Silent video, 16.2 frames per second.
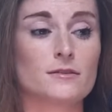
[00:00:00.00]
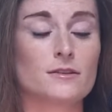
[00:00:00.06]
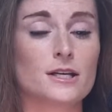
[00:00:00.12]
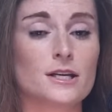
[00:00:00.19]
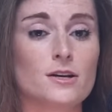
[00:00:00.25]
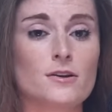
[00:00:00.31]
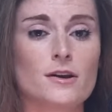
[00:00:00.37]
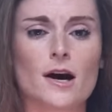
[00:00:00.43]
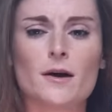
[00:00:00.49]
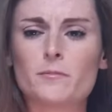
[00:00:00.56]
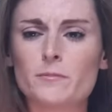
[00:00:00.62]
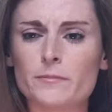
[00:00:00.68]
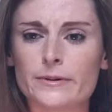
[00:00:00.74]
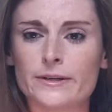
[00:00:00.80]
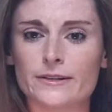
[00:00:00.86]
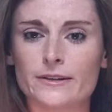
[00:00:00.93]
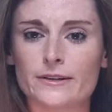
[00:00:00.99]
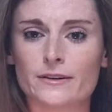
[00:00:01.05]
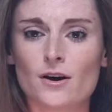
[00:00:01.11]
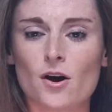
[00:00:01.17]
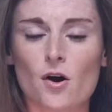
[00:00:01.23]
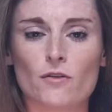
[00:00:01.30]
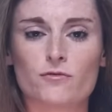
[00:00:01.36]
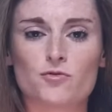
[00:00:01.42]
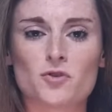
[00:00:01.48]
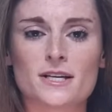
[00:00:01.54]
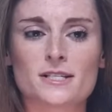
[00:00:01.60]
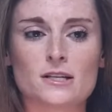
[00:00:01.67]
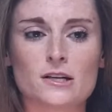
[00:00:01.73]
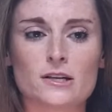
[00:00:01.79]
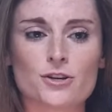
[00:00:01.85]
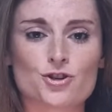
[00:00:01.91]
the number of
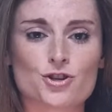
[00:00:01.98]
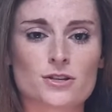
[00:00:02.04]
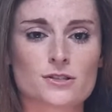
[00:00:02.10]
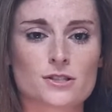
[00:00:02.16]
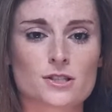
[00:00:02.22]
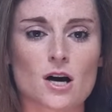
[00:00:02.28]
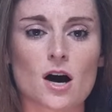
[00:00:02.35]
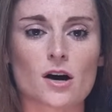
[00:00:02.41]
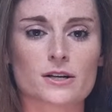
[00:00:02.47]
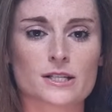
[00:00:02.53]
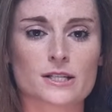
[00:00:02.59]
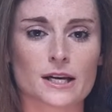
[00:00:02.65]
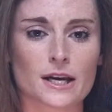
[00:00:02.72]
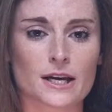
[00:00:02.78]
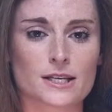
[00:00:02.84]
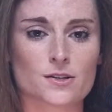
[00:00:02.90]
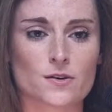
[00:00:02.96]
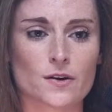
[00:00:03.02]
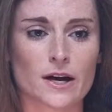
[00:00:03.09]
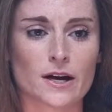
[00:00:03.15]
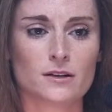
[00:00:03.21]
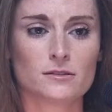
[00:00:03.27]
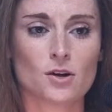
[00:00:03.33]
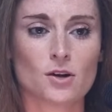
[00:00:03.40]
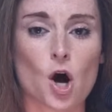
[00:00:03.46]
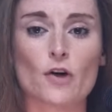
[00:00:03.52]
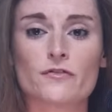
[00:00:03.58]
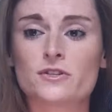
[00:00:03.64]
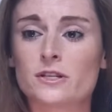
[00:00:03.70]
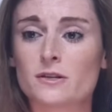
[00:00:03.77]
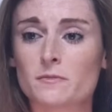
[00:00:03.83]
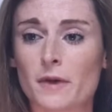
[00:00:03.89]
resolutions targeting Israel,
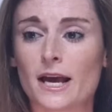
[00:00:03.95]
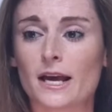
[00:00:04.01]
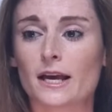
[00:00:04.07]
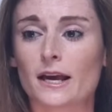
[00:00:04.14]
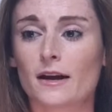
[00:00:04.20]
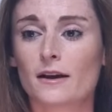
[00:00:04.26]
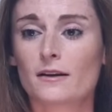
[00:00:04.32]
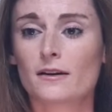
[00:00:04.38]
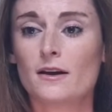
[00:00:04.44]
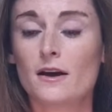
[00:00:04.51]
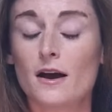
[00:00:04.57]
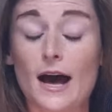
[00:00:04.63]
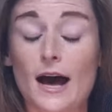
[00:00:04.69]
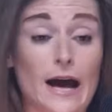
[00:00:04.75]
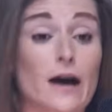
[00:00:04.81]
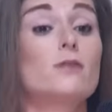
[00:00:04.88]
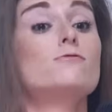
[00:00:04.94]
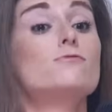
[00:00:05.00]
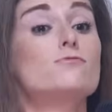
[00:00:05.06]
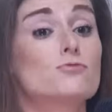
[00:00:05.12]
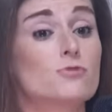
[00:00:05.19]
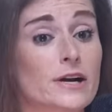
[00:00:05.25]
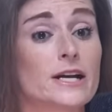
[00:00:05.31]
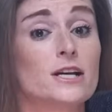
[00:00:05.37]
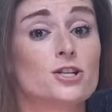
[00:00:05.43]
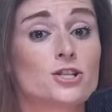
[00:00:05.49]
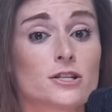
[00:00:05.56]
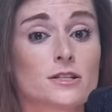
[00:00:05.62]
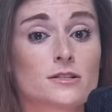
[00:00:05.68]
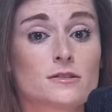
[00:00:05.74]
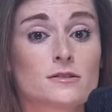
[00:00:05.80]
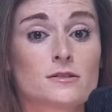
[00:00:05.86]
often making
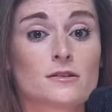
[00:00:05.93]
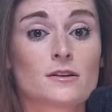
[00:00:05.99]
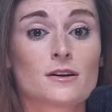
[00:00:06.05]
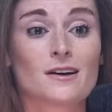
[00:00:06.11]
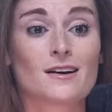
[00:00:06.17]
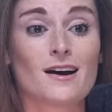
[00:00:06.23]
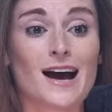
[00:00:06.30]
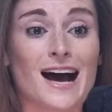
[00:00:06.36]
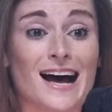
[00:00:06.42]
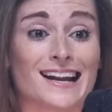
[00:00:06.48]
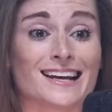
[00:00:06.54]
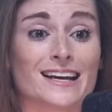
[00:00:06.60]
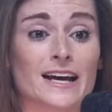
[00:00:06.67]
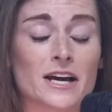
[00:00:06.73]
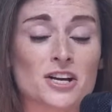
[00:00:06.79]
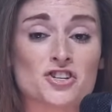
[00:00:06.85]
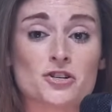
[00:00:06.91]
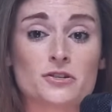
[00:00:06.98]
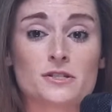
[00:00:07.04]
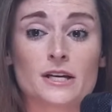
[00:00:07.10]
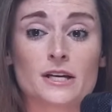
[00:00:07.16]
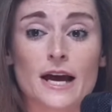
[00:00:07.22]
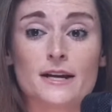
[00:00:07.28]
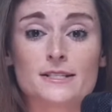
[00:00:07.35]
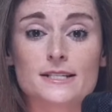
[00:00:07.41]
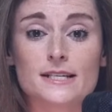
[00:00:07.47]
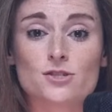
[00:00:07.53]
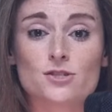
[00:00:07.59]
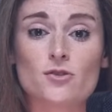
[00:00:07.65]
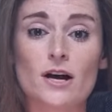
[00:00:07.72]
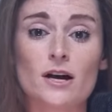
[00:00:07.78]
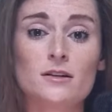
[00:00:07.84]
outrageous allegations against
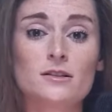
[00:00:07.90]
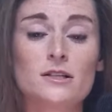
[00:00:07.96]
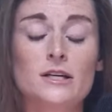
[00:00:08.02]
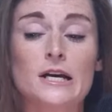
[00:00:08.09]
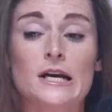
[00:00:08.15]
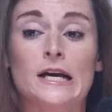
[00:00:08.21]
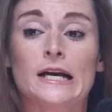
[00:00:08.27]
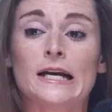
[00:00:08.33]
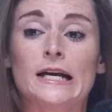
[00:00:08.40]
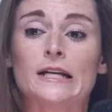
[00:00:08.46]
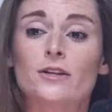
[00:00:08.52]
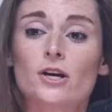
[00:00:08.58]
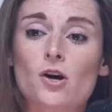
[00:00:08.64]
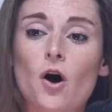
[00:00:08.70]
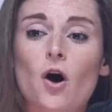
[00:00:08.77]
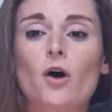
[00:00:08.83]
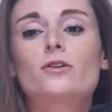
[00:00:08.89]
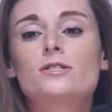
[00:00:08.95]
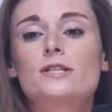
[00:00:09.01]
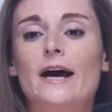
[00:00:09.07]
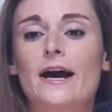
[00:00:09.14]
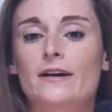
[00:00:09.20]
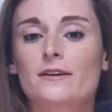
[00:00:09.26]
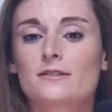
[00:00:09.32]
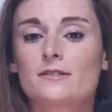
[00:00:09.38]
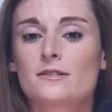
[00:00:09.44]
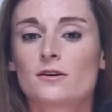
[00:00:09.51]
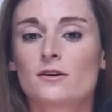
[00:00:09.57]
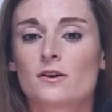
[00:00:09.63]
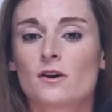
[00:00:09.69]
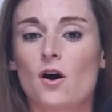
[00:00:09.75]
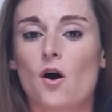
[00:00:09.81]
Israel in the
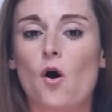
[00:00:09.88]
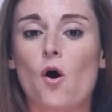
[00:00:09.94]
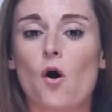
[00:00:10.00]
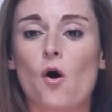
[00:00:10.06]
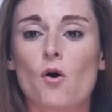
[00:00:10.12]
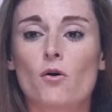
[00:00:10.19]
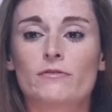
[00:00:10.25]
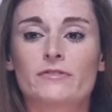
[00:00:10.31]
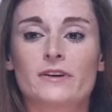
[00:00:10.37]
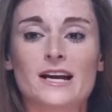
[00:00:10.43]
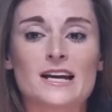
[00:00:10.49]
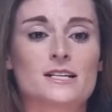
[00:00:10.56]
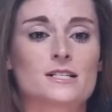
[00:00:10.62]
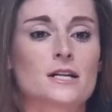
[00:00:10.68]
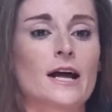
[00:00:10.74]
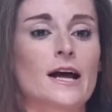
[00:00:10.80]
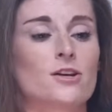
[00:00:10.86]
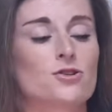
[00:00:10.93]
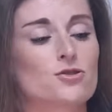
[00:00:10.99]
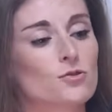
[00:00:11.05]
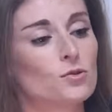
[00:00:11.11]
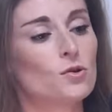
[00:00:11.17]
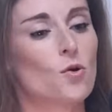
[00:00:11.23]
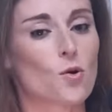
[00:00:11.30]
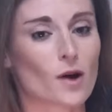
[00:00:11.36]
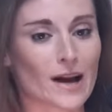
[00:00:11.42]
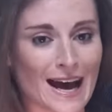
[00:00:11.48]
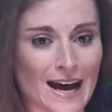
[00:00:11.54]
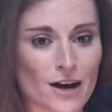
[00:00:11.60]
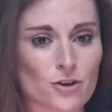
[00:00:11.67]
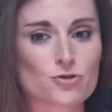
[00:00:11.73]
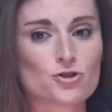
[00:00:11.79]
context of international law,
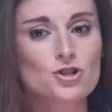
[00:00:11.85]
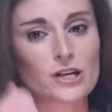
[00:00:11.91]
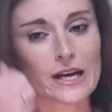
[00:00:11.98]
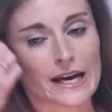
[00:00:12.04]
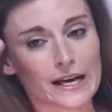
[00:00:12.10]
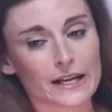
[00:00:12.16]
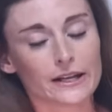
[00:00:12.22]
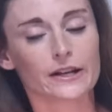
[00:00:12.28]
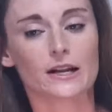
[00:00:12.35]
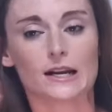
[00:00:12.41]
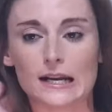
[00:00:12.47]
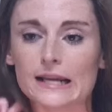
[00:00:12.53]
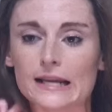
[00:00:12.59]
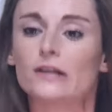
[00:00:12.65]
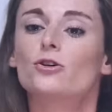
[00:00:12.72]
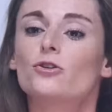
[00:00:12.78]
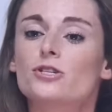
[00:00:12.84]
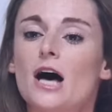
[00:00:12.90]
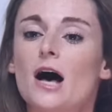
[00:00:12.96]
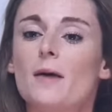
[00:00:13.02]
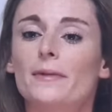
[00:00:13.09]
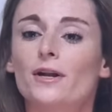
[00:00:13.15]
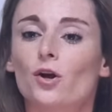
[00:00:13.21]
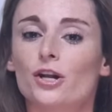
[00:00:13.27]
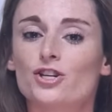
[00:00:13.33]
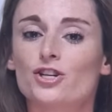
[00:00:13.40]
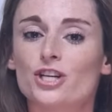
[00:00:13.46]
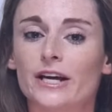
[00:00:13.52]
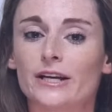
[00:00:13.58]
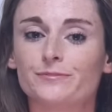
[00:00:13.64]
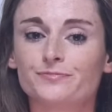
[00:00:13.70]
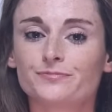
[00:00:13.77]
couched in legal
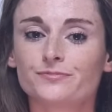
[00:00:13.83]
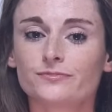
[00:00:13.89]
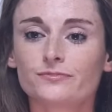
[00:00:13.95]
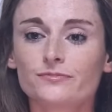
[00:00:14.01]
terminology.